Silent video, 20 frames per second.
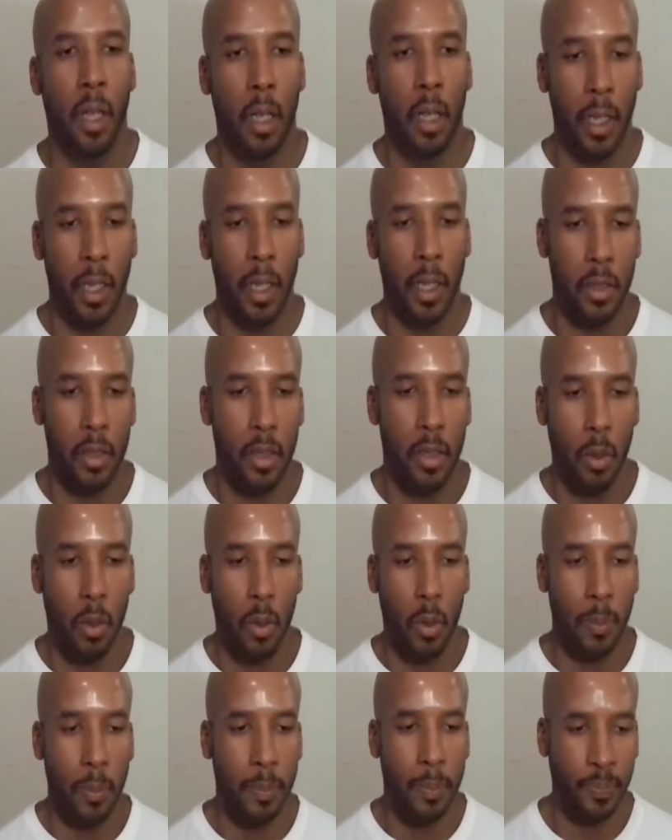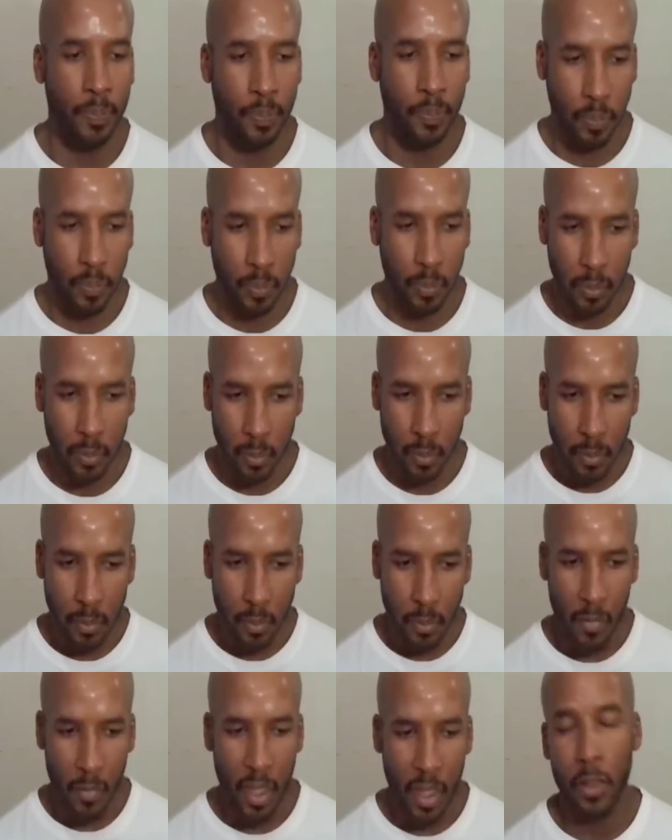Okay, so
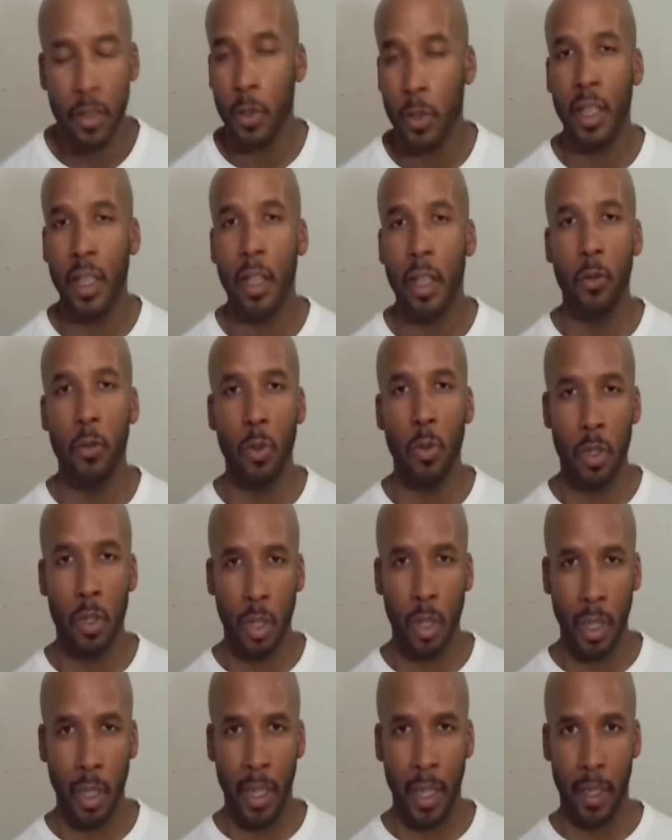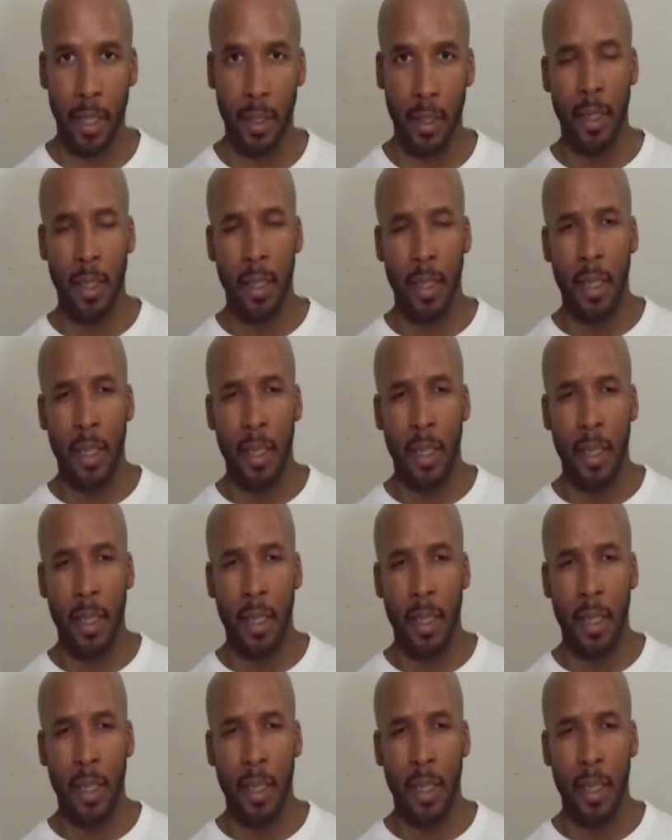Set rules the land.